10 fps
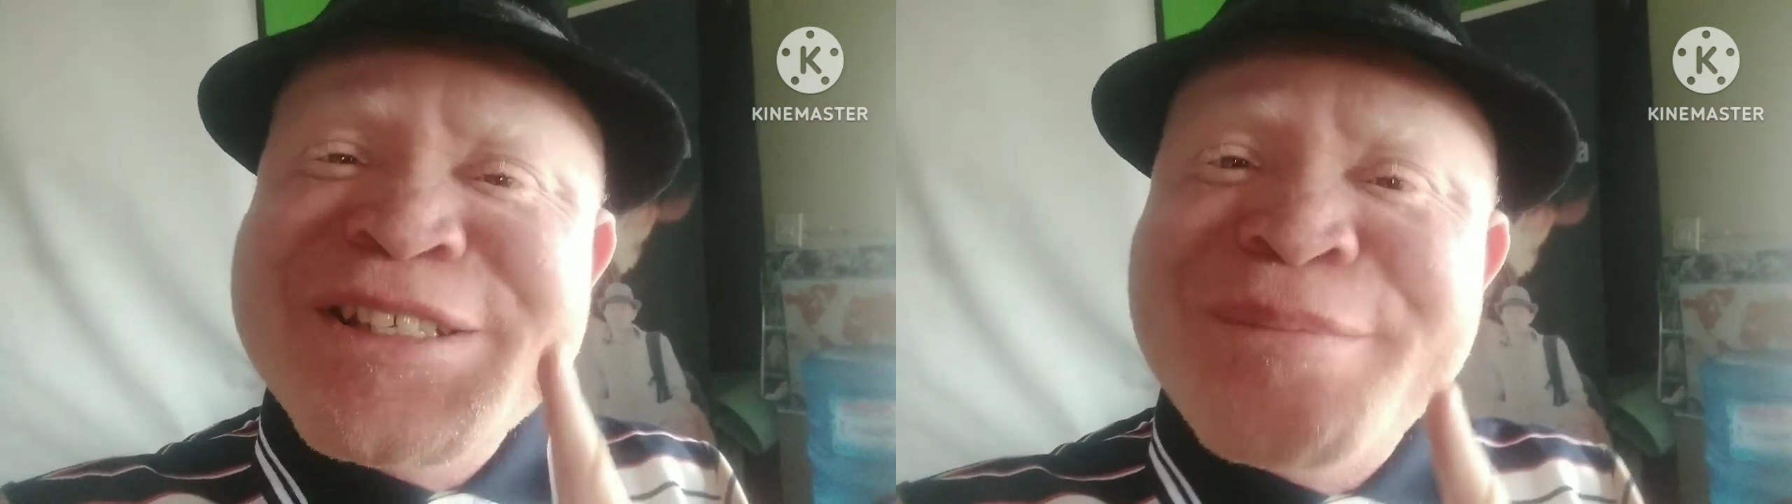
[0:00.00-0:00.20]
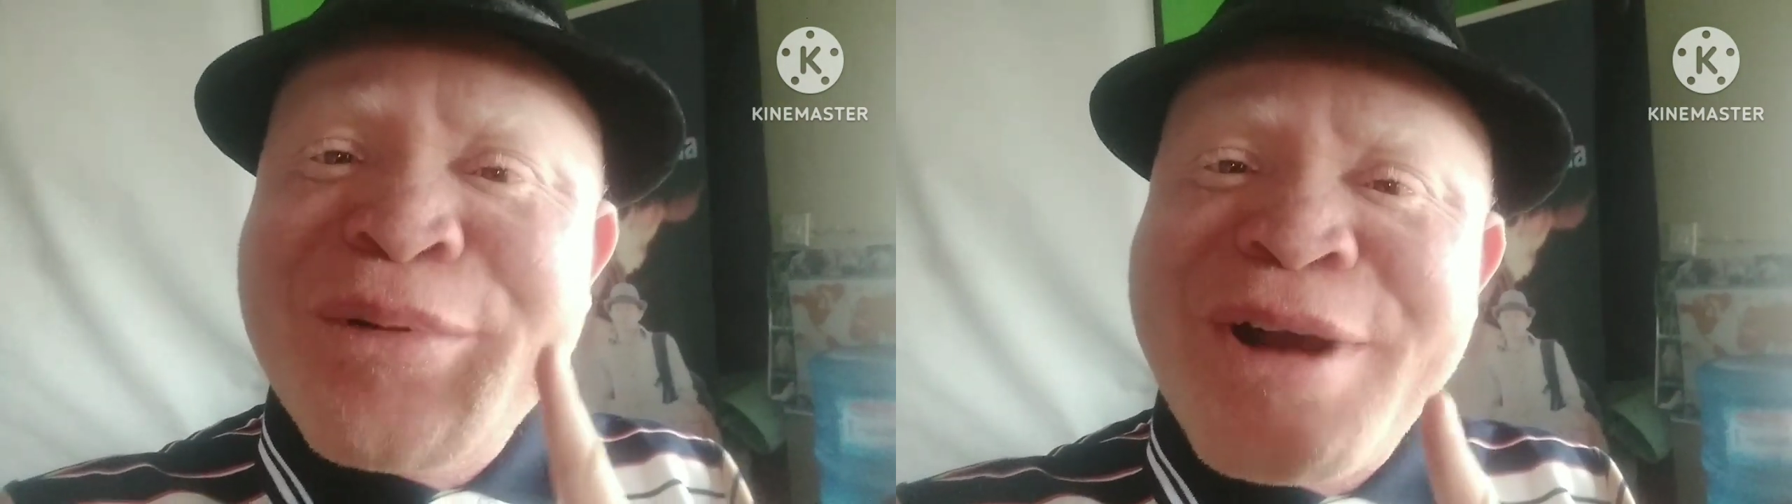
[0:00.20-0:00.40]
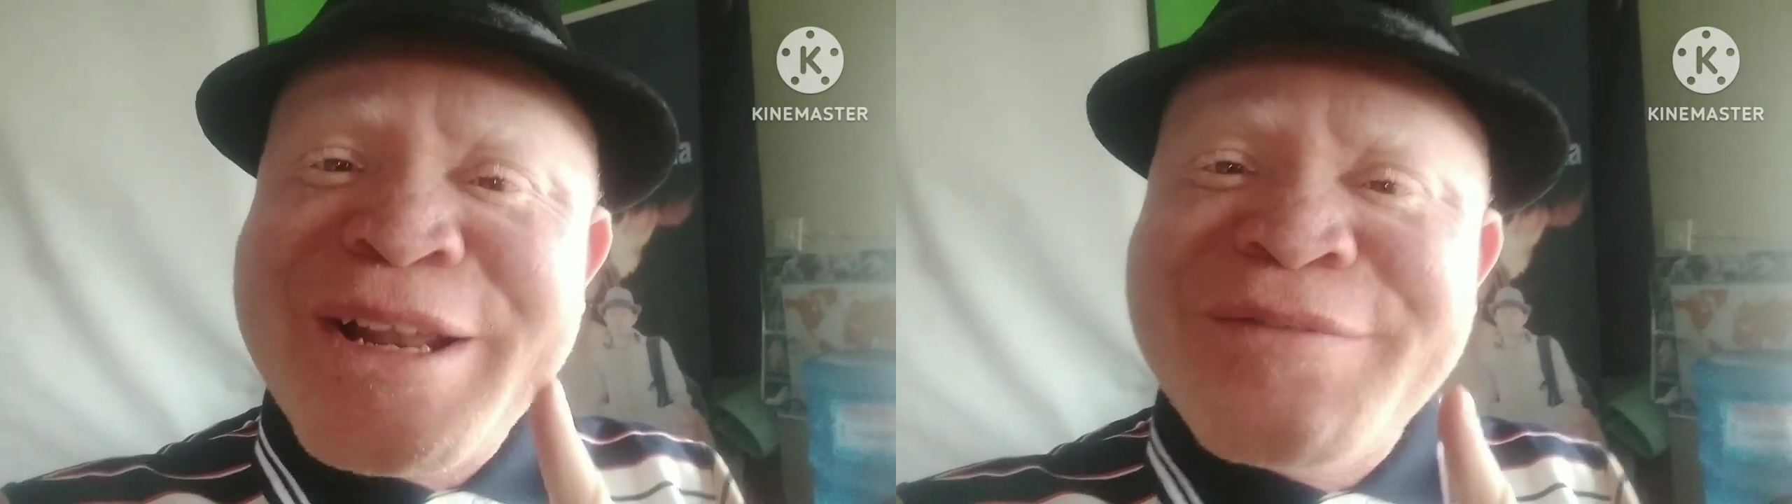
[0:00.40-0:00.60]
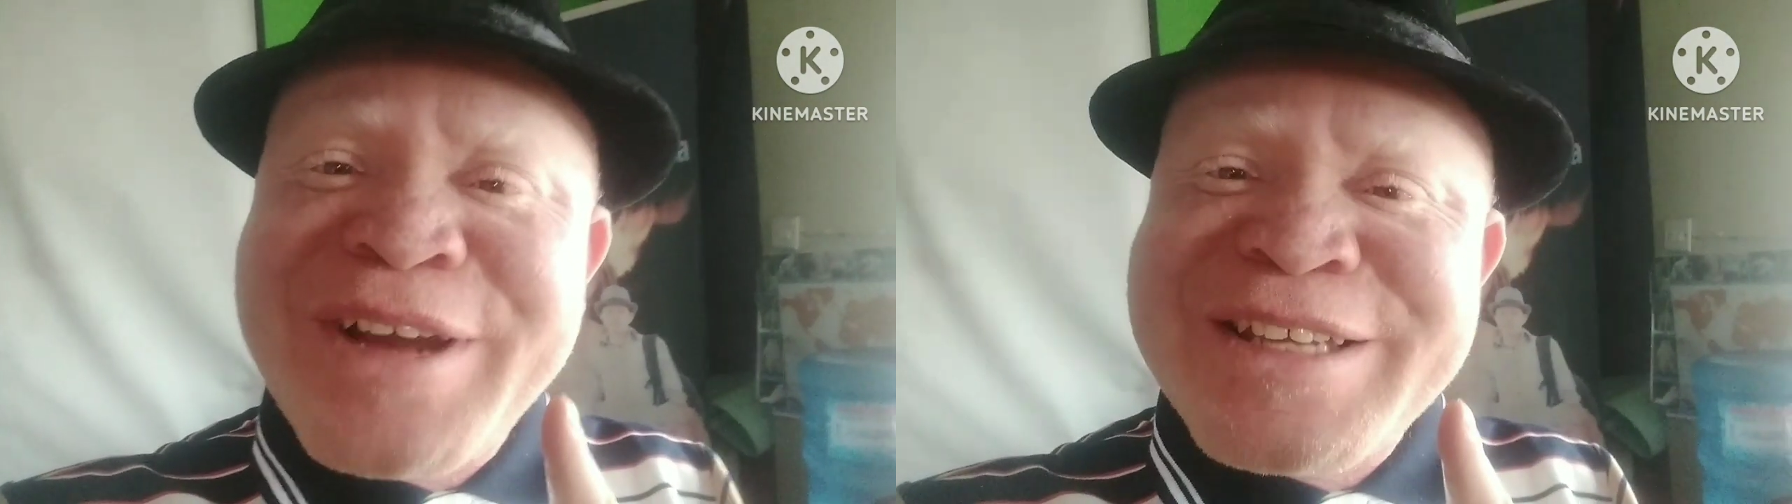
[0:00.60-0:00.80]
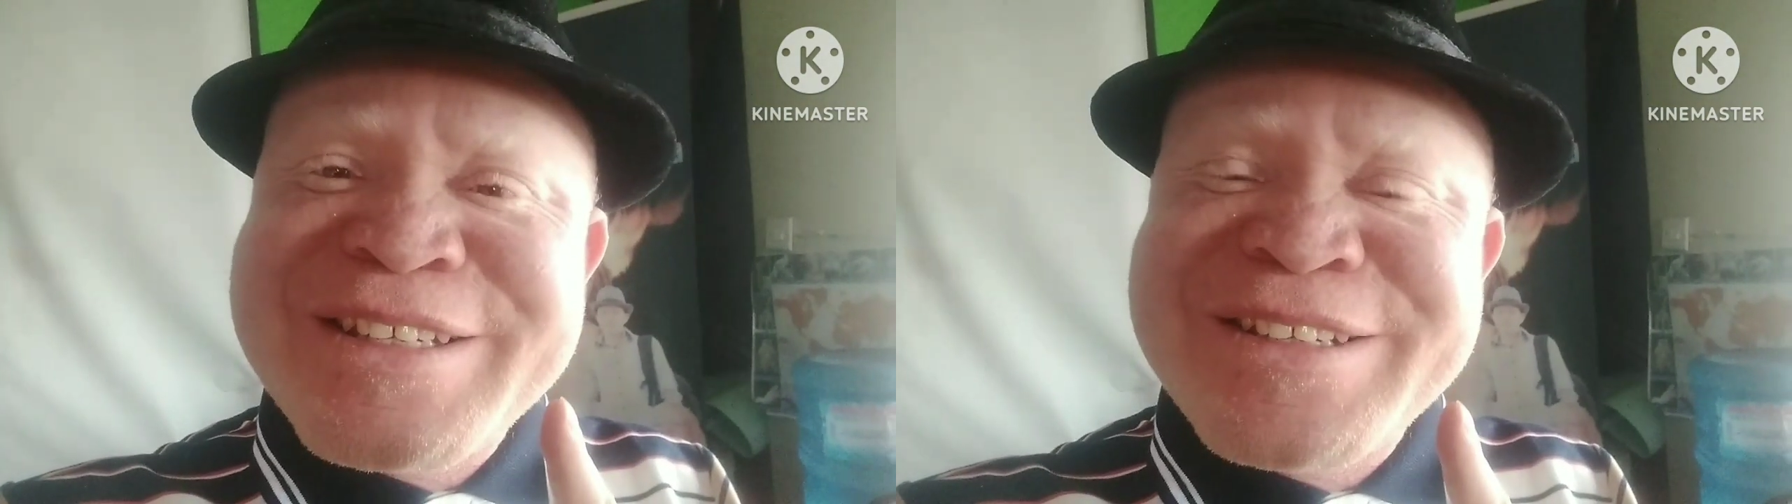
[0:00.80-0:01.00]
simple
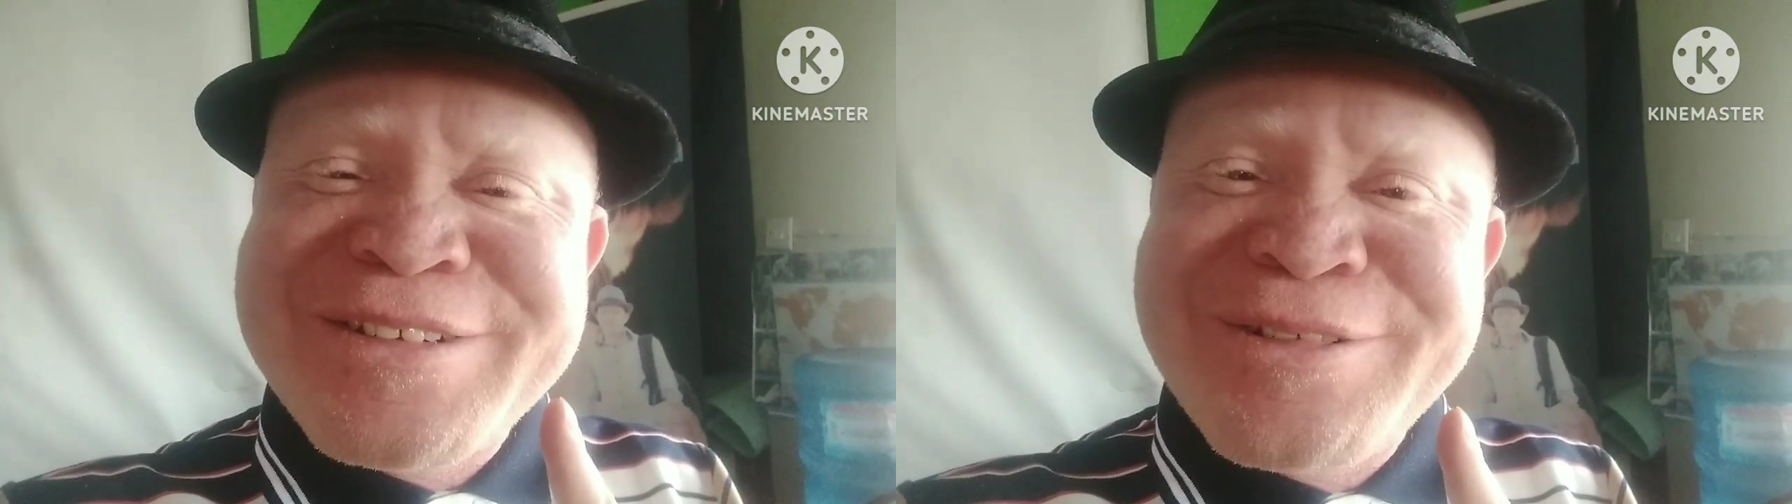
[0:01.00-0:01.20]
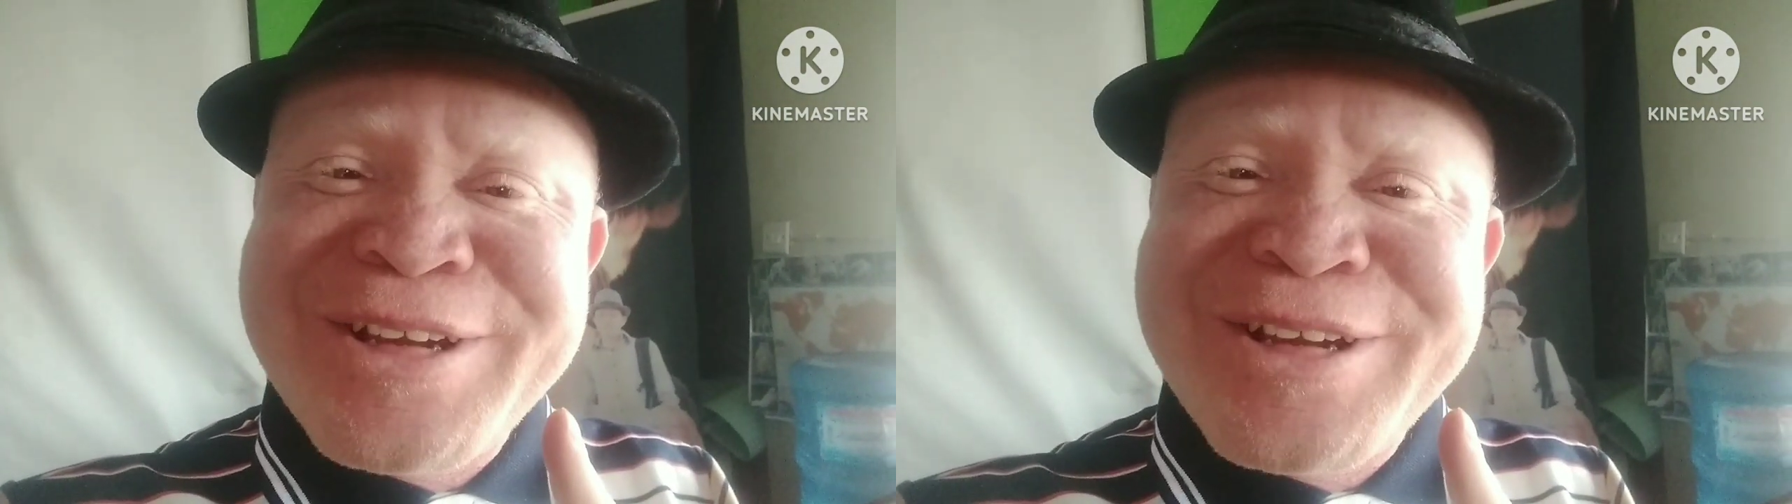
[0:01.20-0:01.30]
advice.